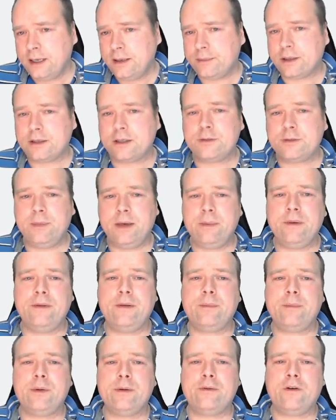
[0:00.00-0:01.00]
because maybe
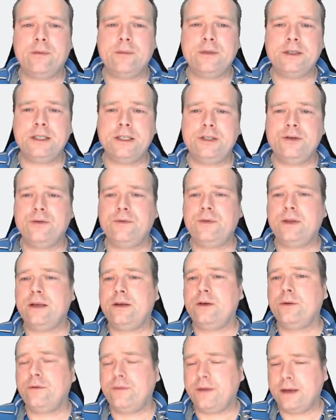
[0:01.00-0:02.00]
the performance issues
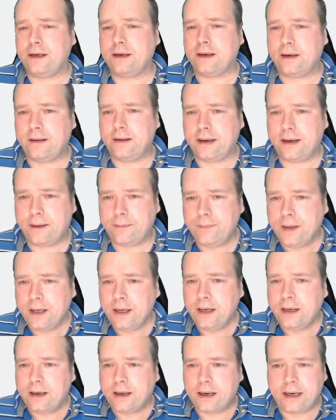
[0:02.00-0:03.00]
that you think are there
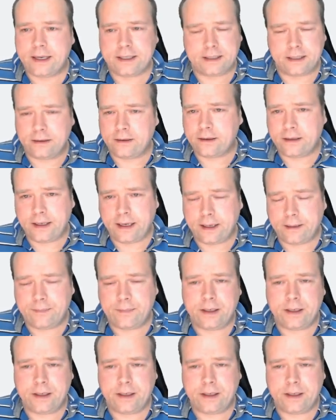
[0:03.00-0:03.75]
are actually not there.